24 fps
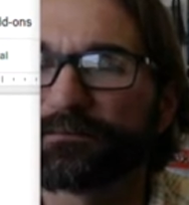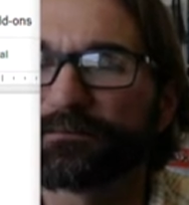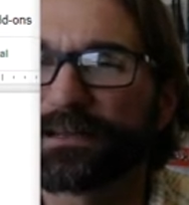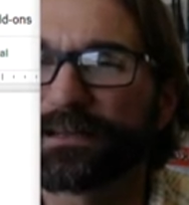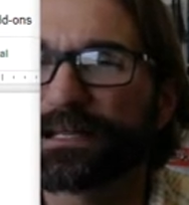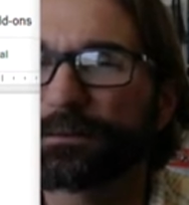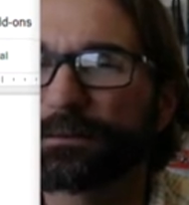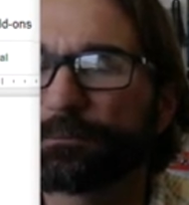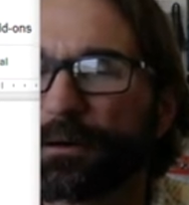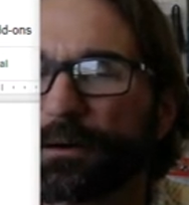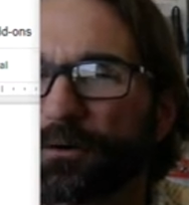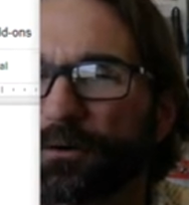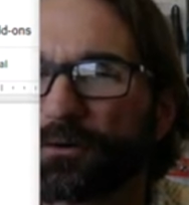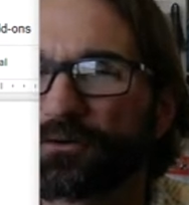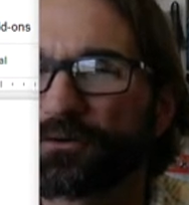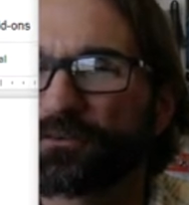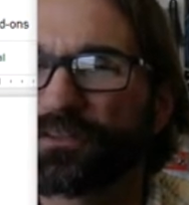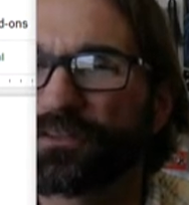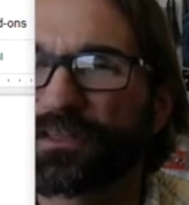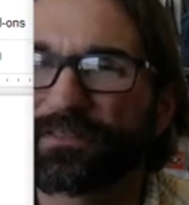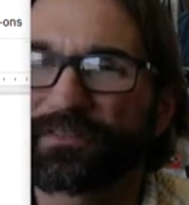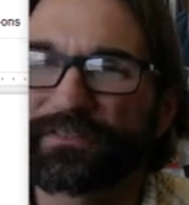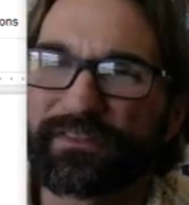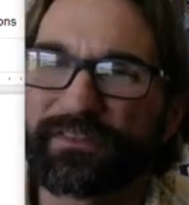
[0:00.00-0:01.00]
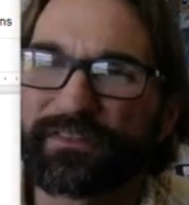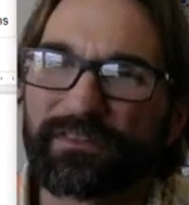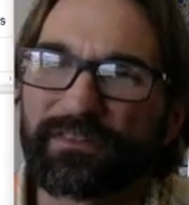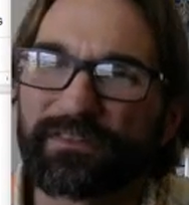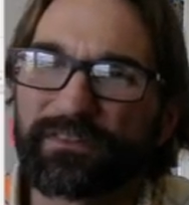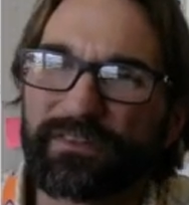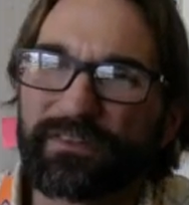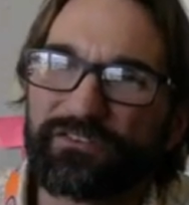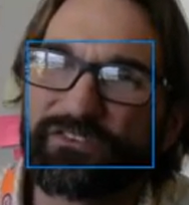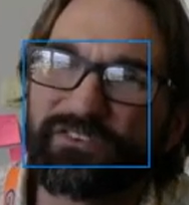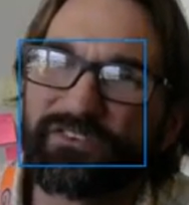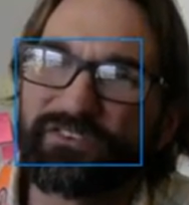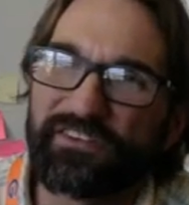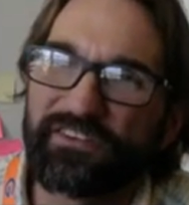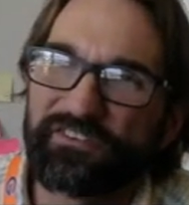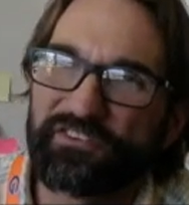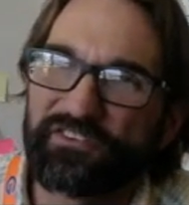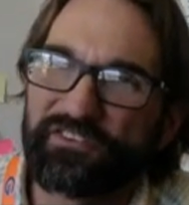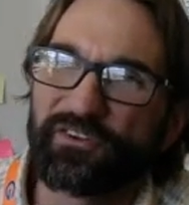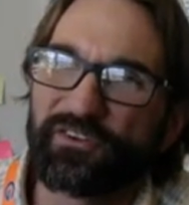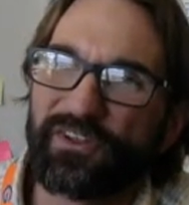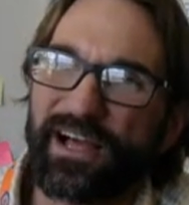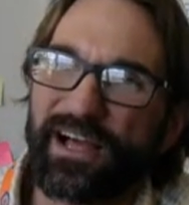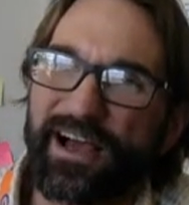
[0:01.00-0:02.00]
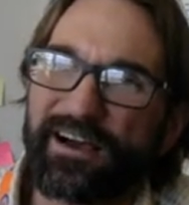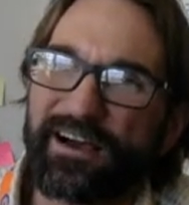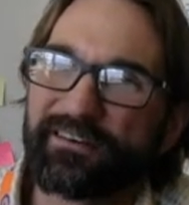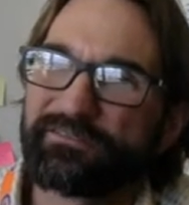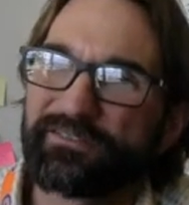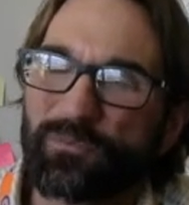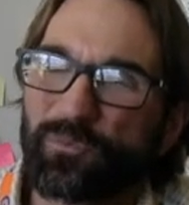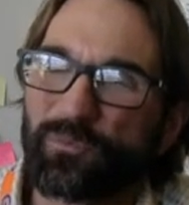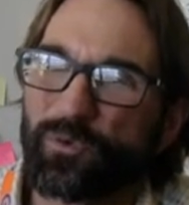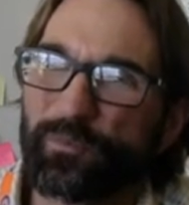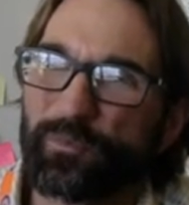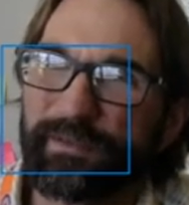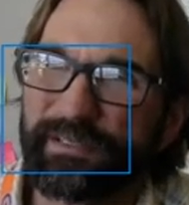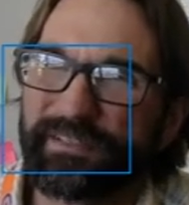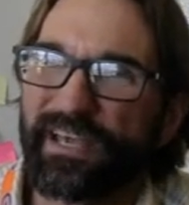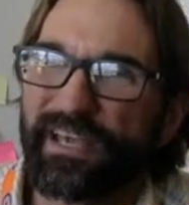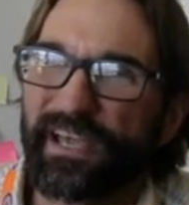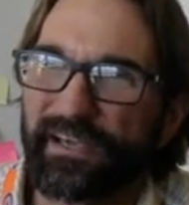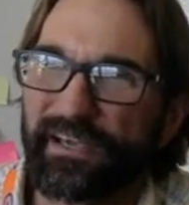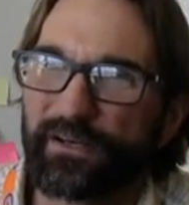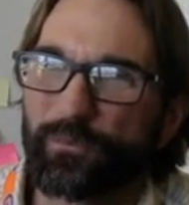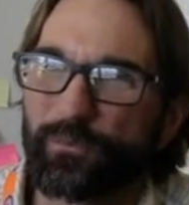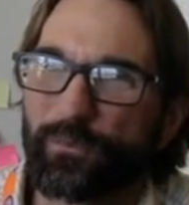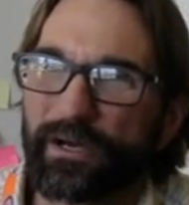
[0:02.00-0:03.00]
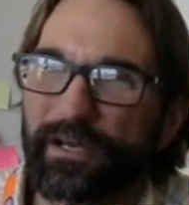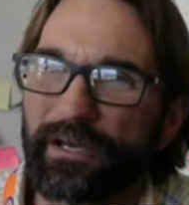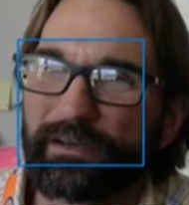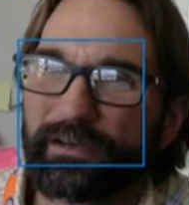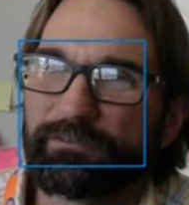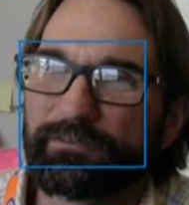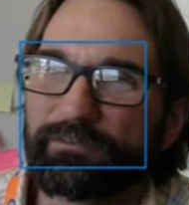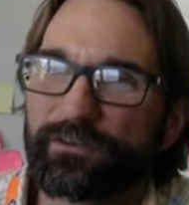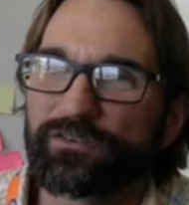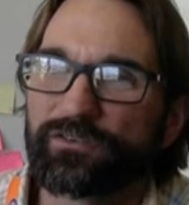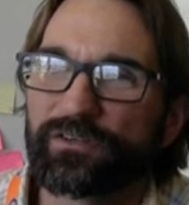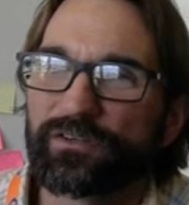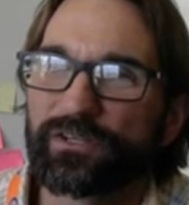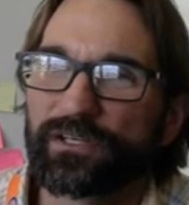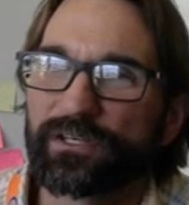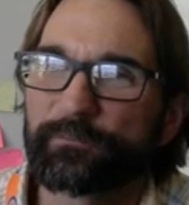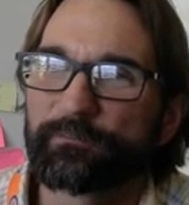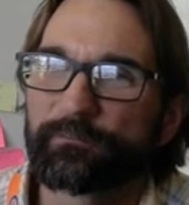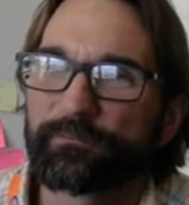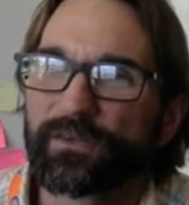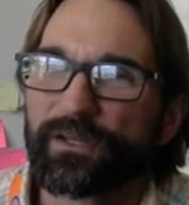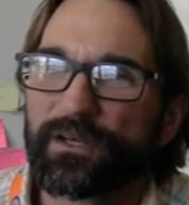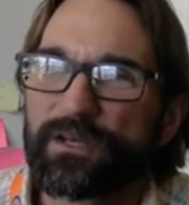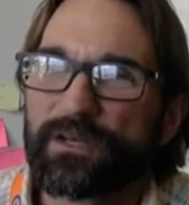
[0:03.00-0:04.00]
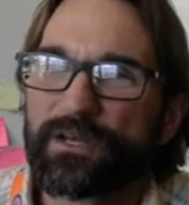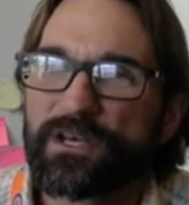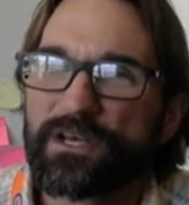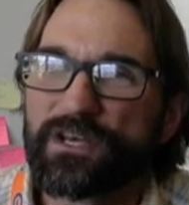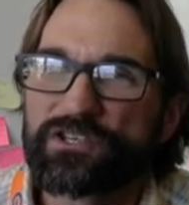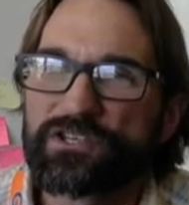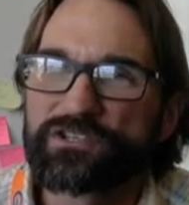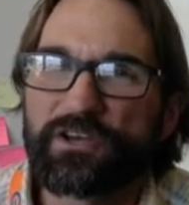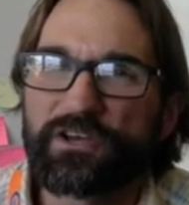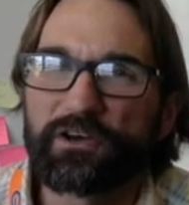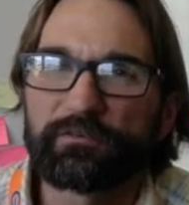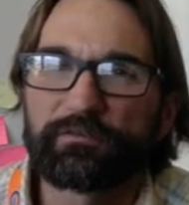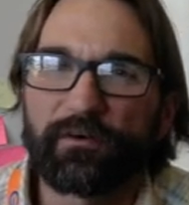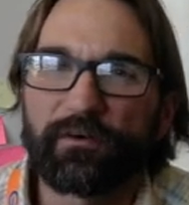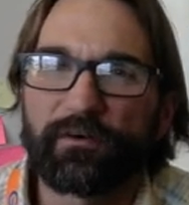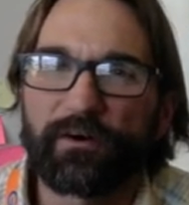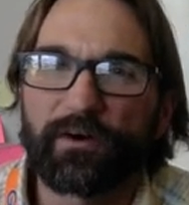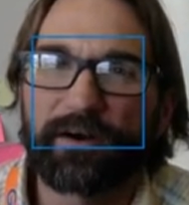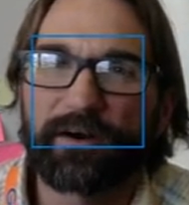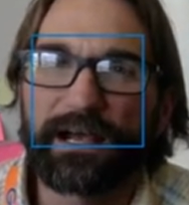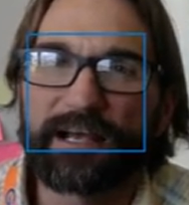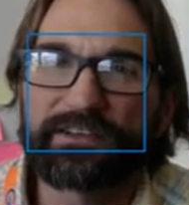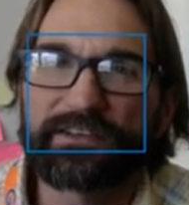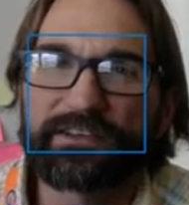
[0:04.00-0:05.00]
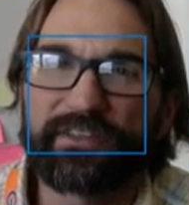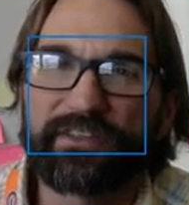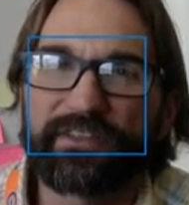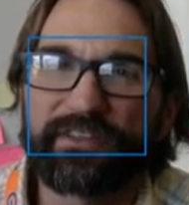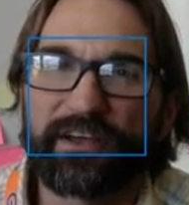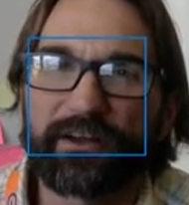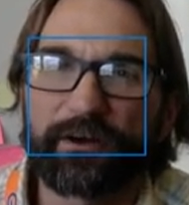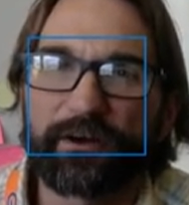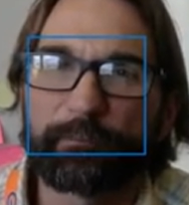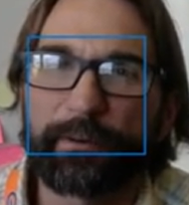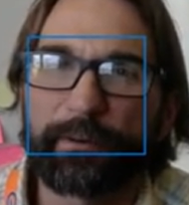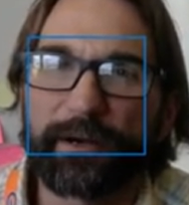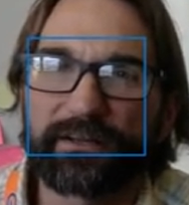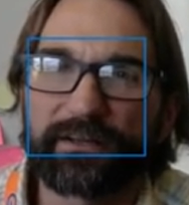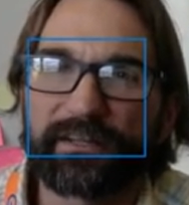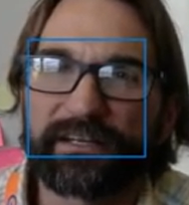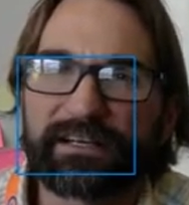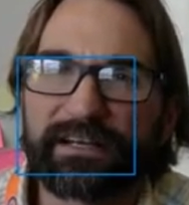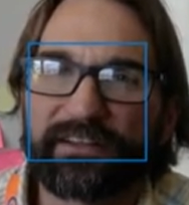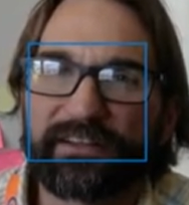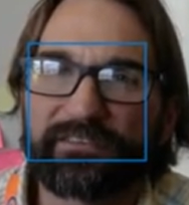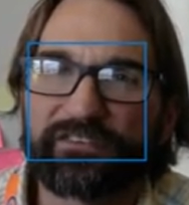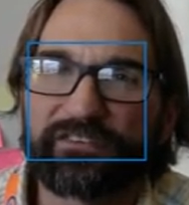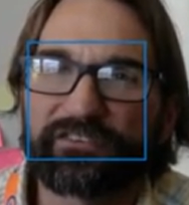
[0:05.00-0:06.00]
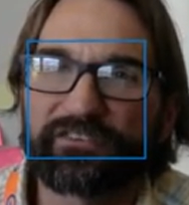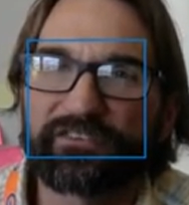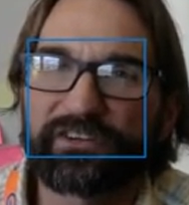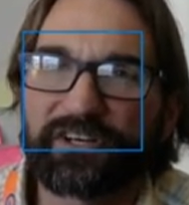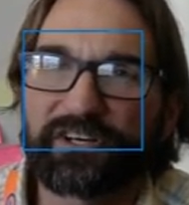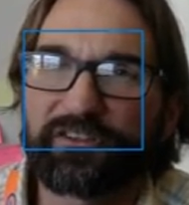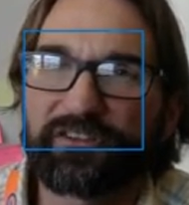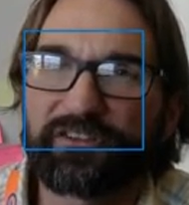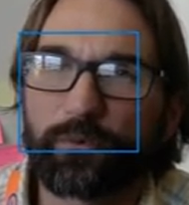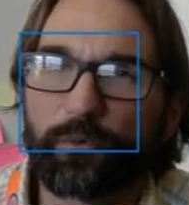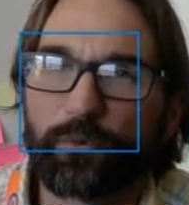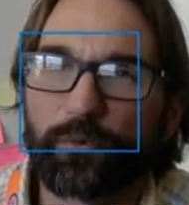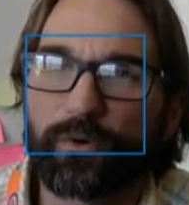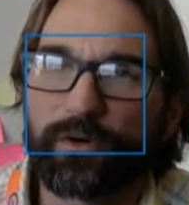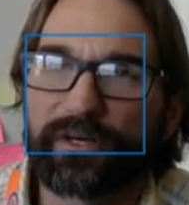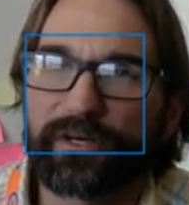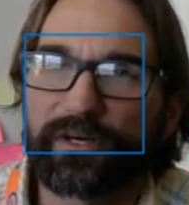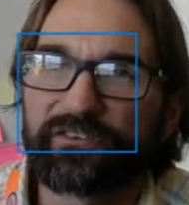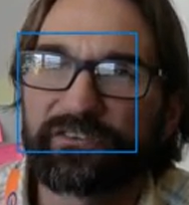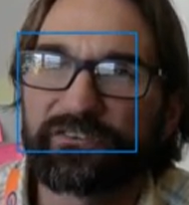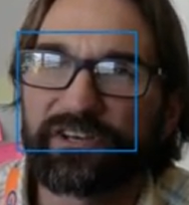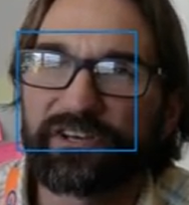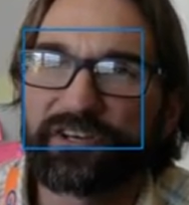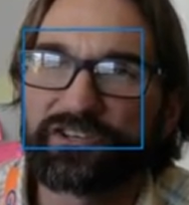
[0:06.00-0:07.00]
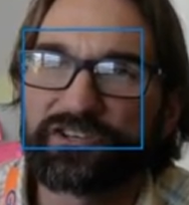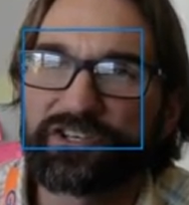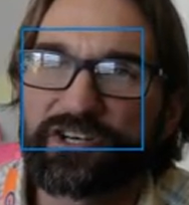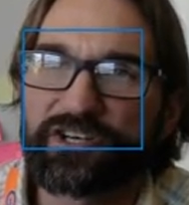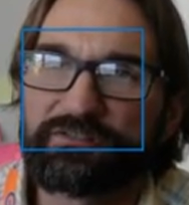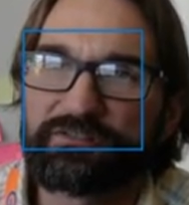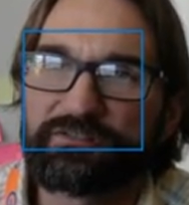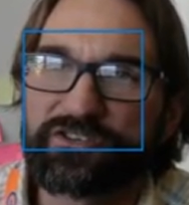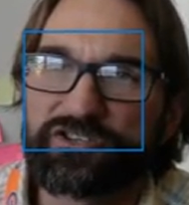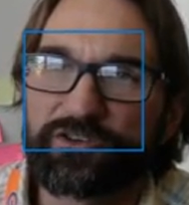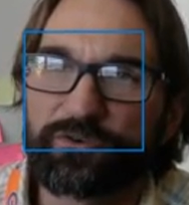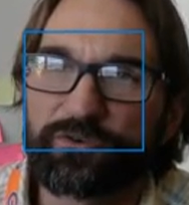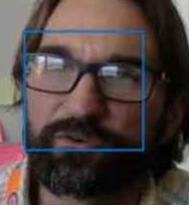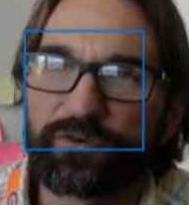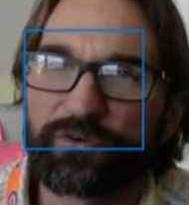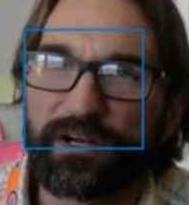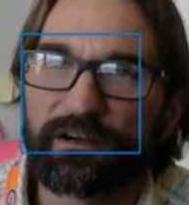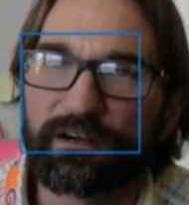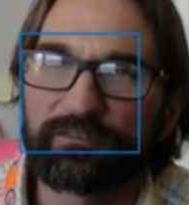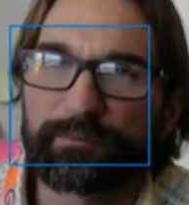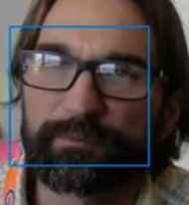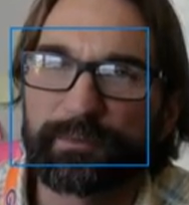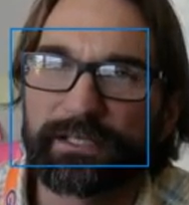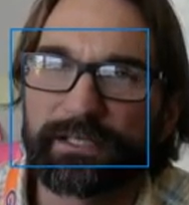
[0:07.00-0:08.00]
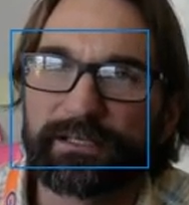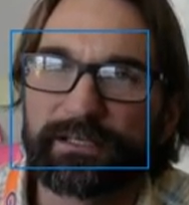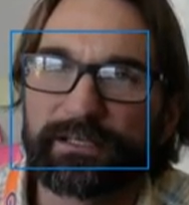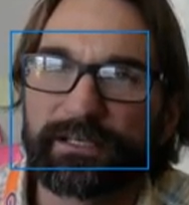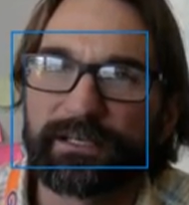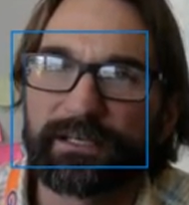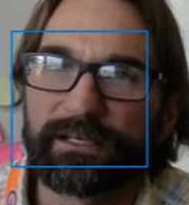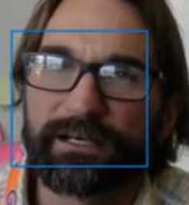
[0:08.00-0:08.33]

Any powers that the, the state still have will be taken away eventually, so far as they are barely necessary to the organization of a general government.